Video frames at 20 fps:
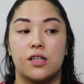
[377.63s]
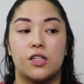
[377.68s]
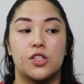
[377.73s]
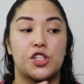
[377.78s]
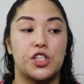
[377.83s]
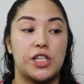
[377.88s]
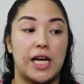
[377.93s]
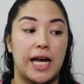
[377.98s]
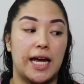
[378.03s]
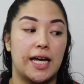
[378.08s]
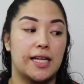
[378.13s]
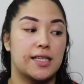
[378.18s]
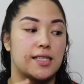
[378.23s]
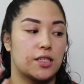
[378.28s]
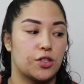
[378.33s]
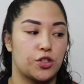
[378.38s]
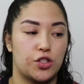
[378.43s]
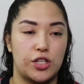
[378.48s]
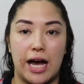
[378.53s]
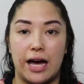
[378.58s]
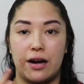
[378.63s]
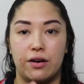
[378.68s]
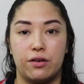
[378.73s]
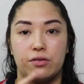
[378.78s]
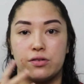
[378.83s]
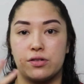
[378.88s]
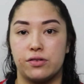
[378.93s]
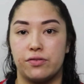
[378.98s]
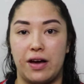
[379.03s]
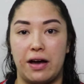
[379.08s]
shades and
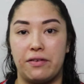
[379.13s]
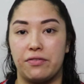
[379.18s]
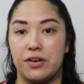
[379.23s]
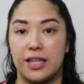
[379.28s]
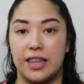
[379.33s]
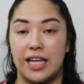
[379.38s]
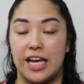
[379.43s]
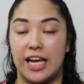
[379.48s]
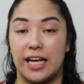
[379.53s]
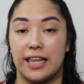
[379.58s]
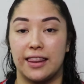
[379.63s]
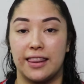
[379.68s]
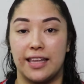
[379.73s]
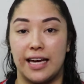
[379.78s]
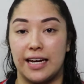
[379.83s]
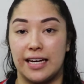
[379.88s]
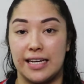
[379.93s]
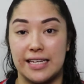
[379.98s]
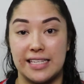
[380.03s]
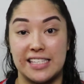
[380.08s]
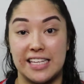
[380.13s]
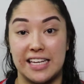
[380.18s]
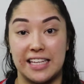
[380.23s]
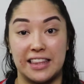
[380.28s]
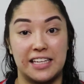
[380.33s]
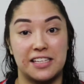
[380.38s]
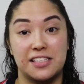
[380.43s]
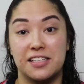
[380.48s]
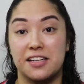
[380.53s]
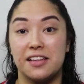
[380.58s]
shadows of everything that is in
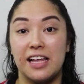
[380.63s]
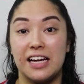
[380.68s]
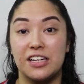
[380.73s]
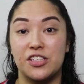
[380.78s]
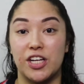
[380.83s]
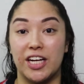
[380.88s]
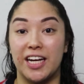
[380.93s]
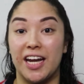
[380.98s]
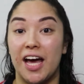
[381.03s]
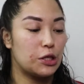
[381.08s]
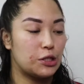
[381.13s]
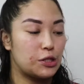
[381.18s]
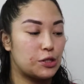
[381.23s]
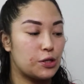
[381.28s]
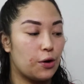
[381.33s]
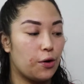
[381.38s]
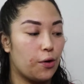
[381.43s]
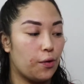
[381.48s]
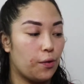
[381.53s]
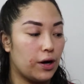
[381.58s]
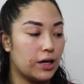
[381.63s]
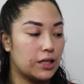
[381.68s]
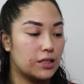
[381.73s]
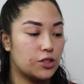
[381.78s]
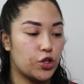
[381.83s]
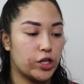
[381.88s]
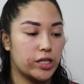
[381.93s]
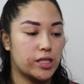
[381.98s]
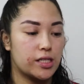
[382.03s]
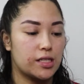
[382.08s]
this collection. So
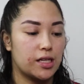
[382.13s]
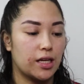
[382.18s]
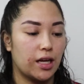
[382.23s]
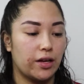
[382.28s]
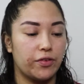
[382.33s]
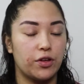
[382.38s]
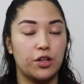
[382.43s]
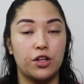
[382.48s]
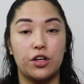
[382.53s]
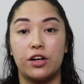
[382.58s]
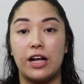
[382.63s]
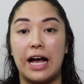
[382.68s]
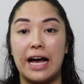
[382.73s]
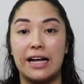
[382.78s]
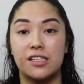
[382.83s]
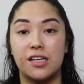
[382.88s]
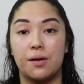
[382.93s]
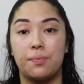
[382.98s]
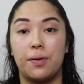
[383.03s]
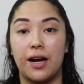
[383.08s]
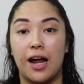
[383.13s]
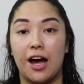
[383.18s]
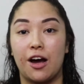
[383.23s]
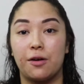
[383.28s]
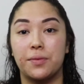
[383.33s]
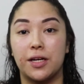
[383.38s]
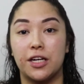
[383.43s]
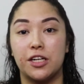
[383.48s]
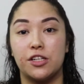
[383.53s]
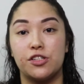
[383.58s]
just to give you a little heads up on how
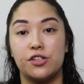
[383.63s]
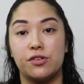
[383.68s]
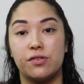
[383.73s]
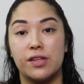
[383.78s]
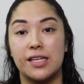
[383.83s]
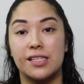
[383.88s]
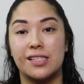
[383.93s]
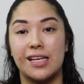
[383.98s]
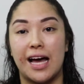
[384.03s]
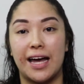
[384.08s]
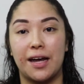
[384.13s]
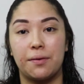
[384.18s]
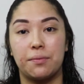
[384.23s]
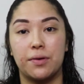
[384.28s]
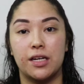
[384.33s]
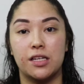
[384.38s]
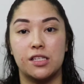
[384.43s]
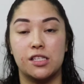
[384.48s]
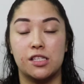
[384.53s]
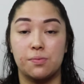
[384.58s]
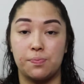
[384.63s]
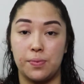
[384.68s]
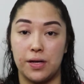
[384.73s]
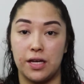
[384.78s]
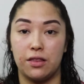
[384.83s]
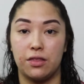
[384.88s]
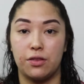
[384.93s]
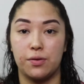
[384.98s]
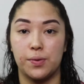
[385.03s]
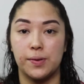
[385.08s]
I'm going to do this, I am going to
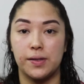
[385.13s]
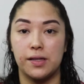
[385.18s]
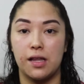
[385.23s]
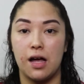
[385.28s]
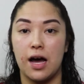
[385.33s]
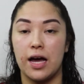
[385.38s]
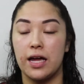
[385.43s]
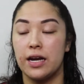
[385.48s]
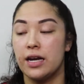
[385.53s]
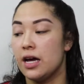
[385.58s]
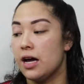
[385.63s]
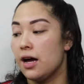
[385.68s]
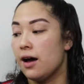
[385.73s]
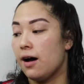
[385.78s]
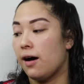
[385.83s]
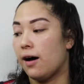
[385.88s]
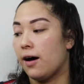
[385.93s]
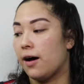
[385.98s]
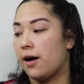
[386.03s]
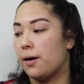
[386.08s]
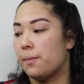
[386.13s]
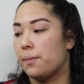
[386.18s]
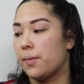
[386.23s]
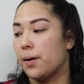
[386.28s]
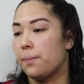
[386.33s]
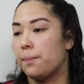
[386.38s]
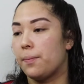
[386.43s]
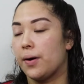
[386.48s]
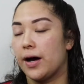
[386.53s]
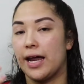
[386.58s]
speed through a lot,
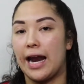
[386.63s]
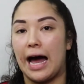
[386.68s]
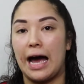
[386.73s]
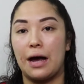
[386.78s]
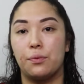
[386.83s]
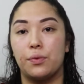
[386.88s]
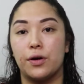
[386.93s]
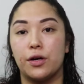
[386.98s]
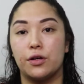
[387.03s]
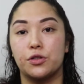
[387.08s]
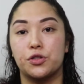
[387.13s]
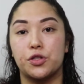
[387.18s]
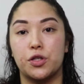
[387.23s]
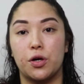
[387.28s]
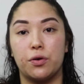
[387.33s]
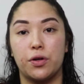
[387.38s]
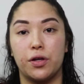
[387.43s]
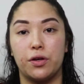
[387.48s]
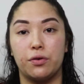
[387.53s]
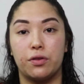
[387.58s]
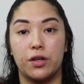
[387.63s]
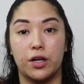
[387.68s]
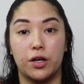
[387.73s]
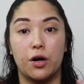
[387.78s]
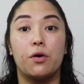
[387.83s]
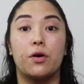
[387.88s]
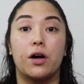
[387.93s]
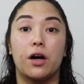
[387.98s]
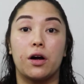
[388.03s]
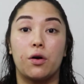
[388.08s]
but I will show you the
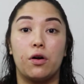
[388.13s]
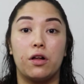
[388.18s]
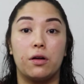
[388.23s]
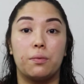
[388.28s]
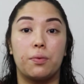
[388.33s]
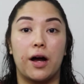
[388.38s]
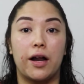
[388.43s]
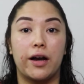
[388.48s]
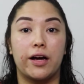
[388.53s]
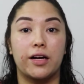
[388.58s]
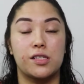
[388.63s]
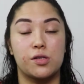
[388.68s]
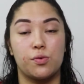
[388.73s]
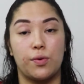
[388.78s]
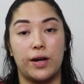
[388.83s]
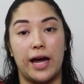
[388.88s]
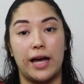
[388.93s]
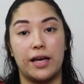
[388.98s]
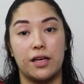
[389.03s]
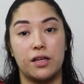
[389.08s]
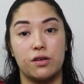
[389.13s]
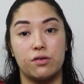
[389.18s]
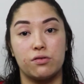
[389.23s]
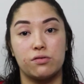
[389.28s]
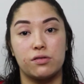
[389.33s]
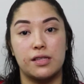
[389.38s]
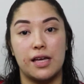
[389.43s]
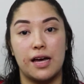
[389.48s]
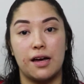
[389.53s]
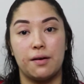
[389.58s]
Coca Cola products when I
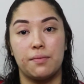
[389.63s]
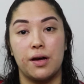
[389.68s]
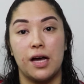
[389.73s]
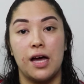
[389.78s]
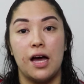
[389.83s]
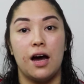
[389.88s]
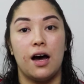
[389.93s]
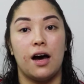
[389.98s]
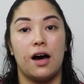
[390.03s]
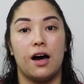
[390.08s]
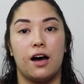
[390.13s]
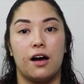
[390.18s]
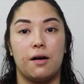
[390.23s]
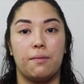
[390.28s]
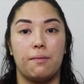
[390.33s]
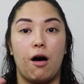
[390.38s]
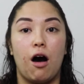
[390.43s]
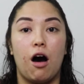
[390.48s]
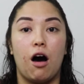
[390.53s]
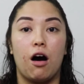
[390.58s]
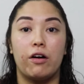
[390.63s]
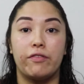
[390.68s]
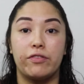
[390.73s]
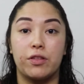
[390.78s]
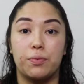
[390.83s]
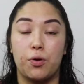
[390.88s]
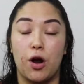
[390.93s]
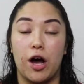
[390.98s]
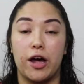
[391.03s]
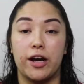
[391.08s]
use them. All of
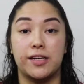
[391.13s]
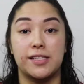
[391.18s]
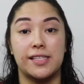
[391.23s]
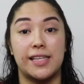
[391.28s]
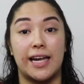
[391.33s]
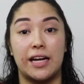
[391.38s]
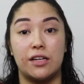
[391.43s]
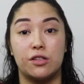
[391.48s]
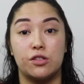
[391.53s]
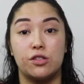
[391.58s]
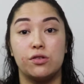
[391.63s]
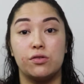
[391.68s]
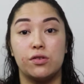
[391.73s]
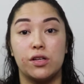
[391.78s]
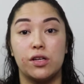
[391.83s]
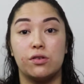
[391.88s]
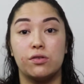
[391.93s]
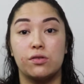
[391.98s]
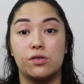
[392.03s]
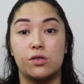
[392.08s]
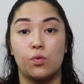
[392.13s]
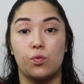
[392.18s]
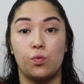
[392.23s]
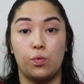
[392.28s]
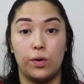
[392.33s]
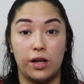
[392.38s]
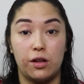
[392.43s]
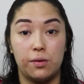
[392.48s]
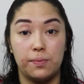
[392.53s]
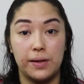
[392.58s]
the products that I do use
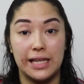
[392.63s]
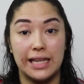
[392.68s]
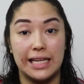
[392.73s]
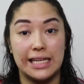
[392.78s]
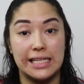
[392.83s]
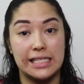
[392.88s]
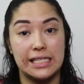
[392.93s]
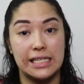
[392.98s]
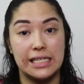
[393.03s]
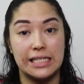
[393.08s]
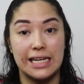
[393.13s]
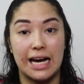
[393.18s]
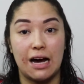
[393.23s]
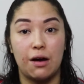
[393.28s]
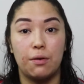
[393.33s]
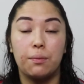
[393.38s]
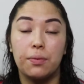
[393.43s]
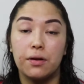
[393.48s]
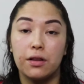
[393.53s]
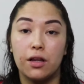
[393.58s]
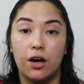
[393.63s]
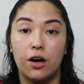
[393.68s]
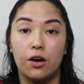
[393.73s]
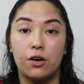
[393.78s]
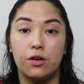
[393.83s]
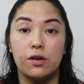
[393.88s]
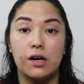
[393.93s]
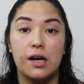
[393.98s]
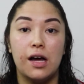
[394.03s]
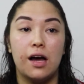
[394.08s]
will be listed down
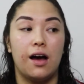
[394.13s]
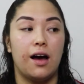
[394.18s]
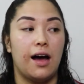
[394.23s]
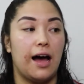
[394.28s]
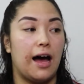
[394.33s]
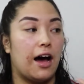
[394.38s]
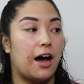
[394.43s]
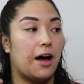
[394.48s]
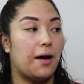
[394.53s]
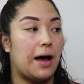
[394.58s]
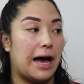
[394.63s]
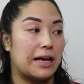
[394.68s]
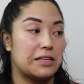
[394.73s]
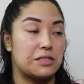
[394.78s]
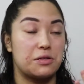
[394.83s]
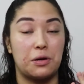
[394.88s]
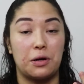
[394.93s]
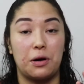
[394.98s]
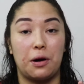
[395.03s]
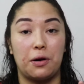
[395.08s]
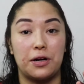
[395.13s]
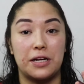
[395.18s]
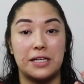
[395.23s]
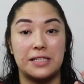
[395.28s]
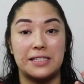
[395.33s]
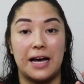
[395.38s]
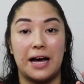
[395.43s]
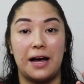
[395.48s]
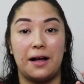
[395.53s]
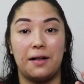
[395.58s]
below. As you can already
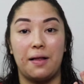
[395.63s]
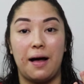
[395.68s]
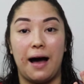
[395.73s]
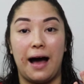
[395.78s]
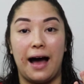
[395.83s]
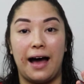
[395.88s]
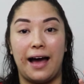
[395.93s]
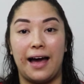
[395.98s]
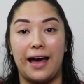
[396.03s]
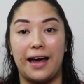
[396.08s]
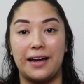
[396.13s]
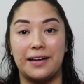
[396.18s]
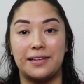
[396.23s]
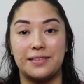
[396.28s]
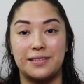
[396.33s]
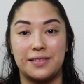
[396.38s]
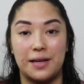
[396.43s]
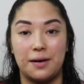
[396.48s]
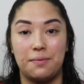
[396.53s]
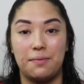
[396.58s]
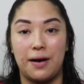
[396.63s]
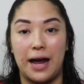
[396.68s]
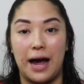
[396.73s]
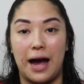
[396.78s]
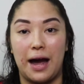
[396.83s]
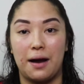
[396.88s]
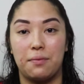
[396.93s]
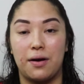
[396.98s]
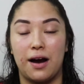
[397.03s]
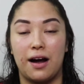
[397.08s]
tell, I did my
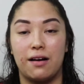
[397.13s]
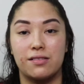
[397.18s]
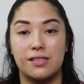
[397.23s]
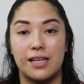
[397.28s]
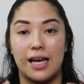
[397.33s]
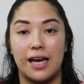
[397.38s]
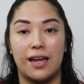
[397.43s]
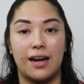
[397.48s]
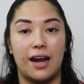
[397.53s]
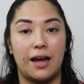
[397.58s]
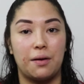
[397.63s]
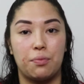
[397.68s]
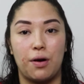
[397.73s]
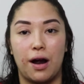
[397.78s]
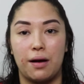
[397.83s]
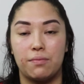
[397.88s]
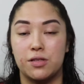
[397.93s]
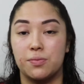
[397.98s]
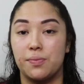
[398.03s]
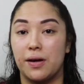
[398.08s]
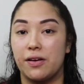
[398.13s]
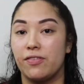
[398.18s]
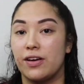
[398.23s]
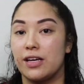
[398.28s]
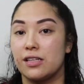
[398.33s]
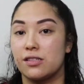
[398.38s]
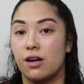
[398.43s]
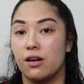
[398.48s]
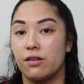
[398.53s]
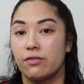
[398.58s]
eyebrows and I primed my
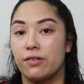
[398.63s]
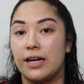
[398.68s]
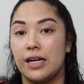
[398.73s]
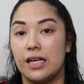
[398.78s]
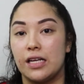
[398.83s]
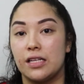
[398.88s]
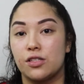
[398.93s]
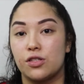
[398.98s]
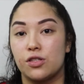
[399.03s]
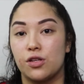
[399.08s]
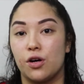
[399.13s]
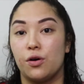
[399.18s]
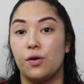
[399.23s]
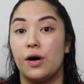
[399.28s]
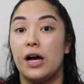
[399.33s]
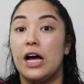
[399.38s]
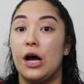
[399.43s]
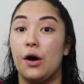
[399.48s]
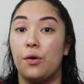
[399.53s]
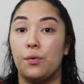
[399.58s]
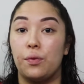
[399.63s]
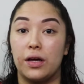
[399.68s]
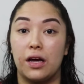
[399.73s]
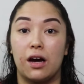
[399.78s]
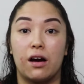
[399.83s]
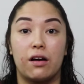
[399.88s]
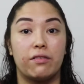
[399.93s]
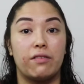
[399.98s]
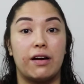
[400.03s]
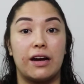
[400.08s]
face already, so we
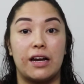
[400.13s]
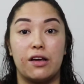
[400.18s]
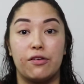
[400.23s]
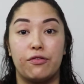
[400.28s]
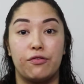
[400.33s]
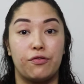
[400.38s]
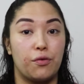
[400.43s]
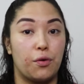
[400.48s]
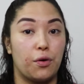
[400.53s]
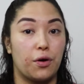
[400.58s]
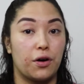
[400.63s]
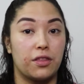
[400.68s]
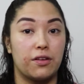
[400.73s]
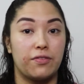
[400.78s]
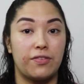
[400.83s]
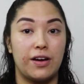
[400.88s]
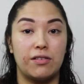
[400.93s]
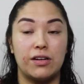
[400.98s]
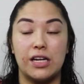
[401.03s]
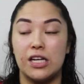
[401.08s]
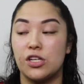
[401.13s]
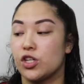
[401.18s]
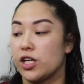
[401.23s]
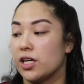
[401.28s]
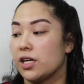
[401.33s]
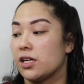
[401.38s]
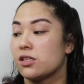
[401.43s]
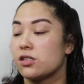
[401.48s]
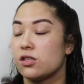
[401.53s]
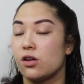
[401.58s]
are ready for the foundation.
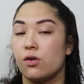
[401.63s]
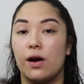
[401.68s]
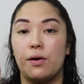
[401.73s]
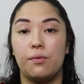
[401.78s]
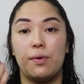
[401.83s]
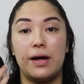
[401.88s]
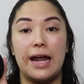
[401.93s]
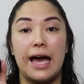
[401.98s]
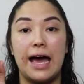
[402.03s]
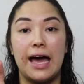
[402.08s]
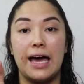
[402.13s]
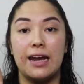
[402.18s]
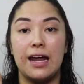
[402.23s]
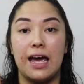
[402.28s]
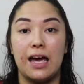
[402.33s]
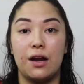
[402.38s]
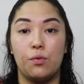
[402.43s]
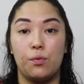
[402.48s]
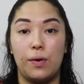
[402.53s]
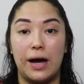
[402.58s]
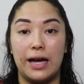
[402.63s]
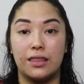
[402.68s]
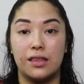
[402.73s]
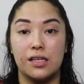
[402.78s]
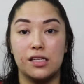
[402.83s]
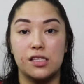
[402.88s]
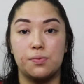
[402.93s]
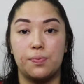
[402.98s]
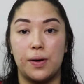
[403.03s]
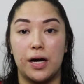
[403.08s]
So I went ahead and wet
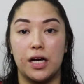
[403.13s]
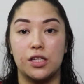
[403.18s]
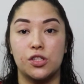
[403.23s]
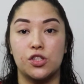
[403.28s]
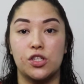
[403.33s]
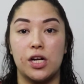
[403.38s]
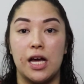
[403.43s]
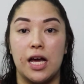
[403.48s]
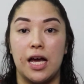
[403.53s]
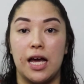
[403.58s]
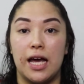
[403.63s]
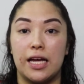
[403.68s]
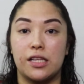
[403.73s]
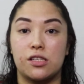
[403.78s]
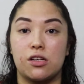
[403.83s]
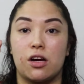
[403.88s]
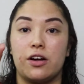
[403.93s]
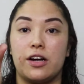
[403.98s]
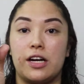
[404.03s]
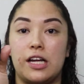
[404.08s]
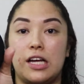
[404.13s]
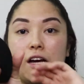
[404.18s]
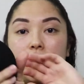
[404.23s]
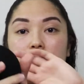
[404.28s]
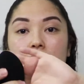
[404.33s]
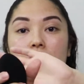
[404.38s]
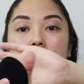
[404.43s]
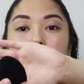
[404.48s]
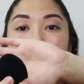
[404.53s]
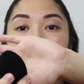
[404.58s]
the sponge. It's already a
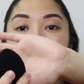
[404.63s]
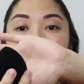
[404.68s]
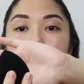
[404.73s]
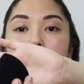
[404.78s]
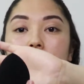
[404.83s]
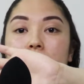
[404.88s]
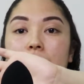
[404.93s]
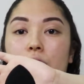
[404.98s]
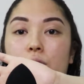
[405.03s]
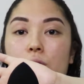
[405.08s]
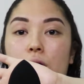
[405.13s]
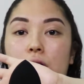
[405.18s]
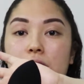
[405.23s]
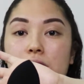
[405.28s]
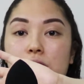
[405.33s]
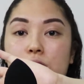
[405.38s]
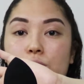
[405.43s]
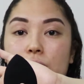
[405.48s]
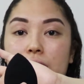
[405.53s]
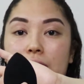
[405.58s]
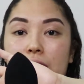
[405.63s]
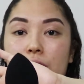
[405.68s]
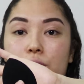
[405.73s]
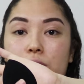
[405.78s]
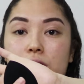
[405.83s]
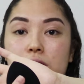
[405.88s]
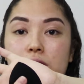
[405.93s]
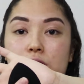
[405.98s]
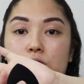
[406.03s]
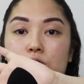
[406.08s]
lot bigger than it was when it
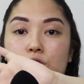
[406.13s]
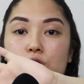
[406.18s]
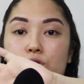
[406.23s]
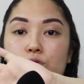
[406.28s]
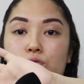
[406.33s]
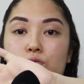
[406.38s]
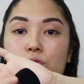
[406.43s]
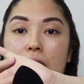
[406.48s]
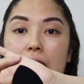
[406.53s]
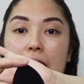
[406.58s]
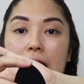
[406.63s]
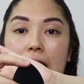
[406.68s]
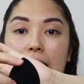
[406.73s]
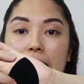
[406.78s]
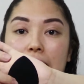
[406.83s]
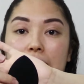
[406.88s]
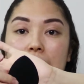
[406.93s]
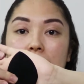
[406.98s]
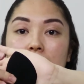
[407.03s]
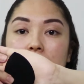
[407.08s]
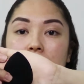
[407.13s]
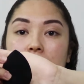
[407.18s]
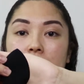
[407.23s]
was dry.